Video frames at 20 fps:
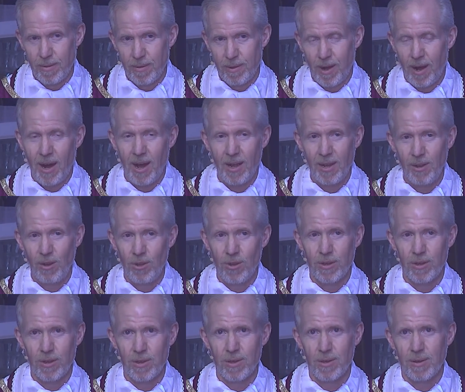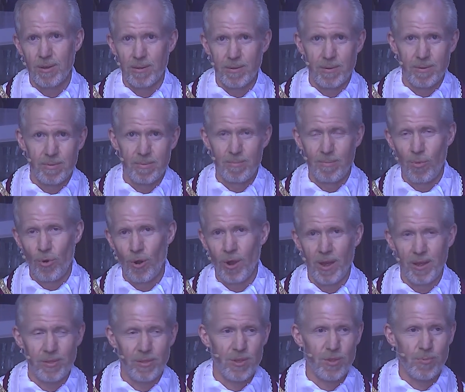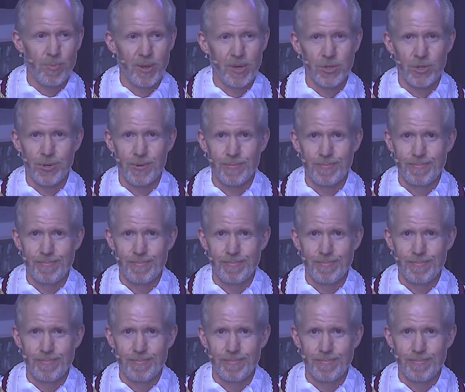I look more like this picture.